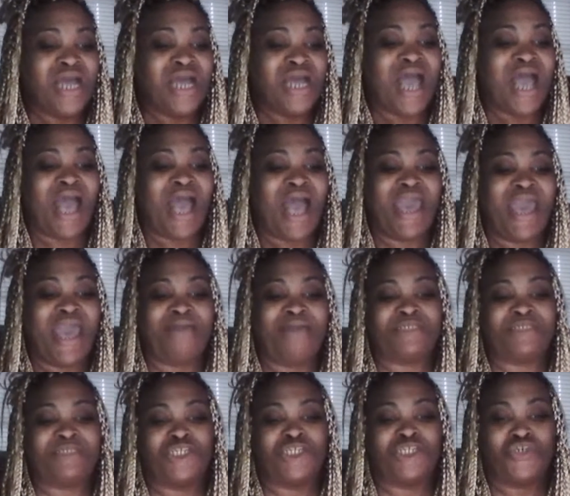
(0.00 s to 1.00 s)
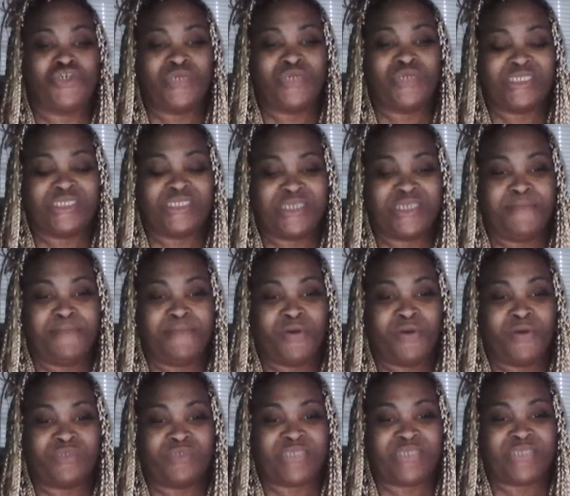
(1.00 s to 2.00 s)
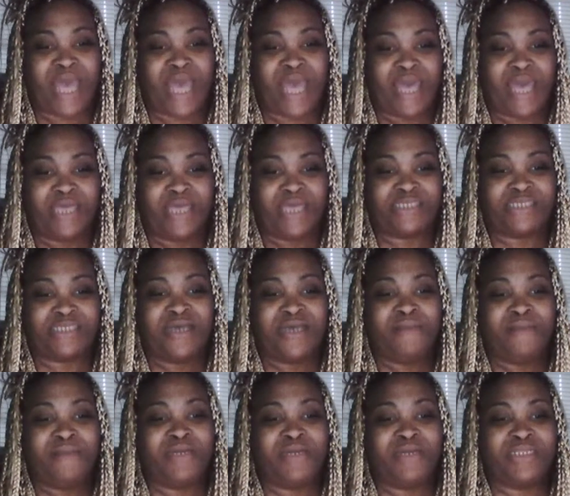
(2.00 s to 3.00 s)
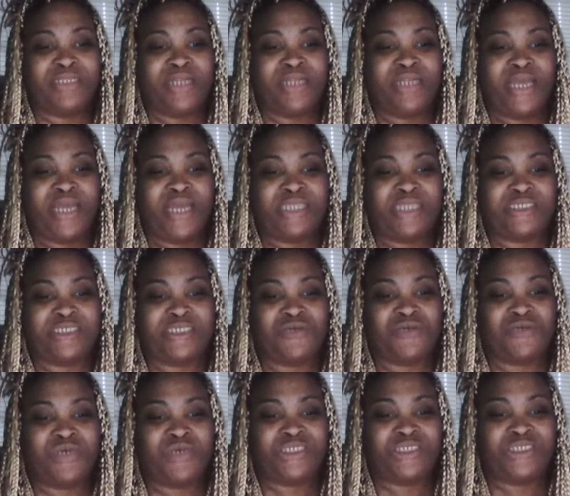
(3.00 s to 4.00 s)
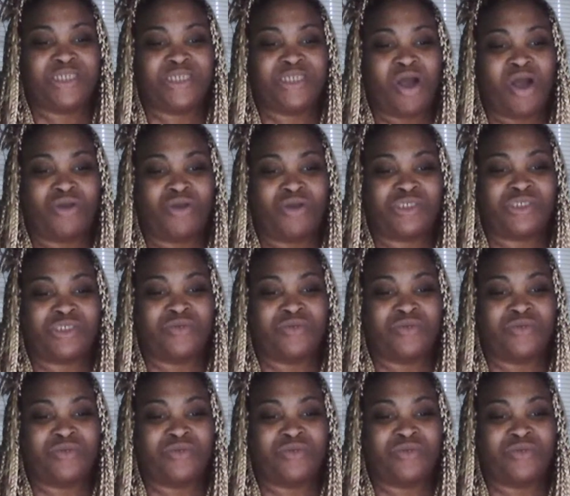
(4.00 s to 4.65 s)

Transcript: I absolutely see both sides, but the ladies in question also